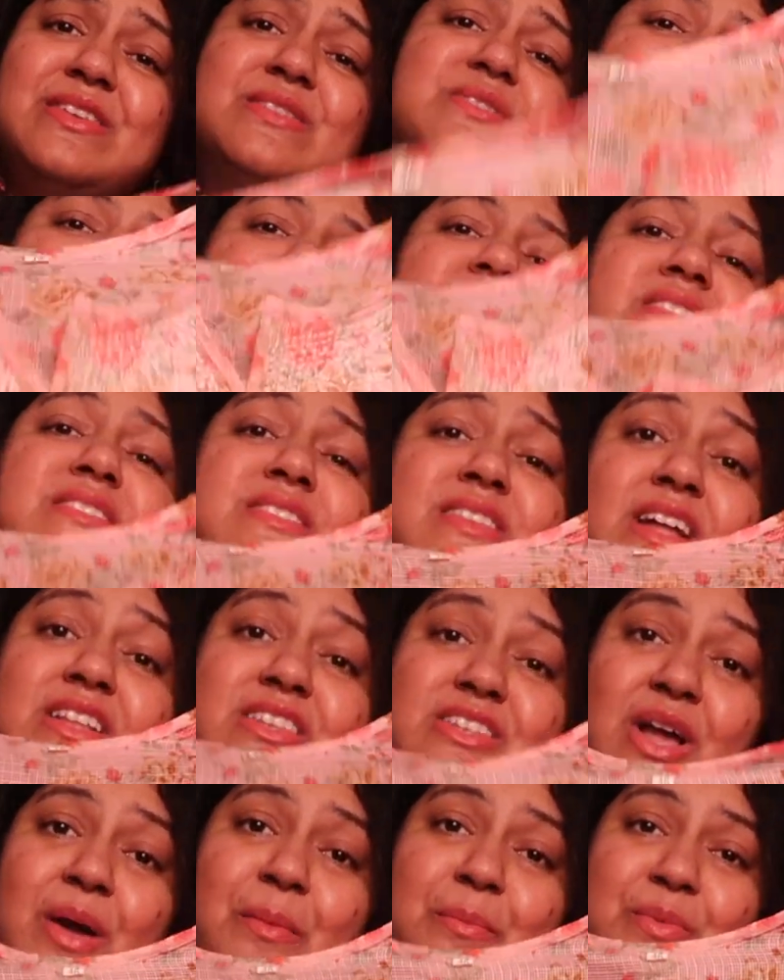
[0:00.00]
this is
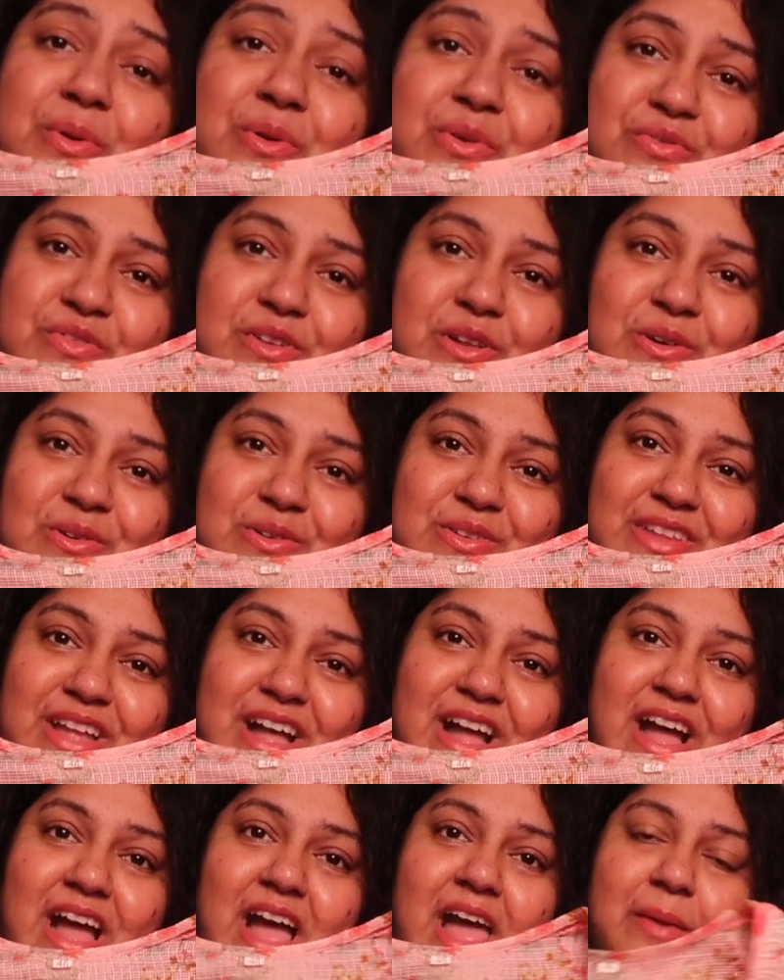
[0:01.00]
such a beautiful
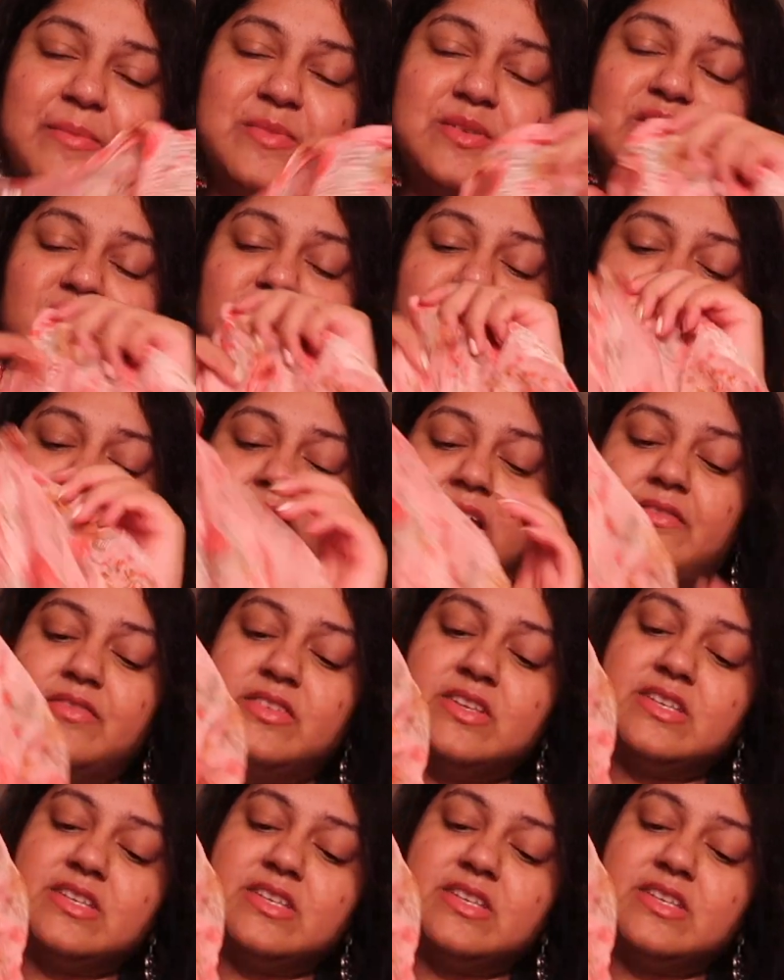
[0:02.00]
kurta. I absolutely love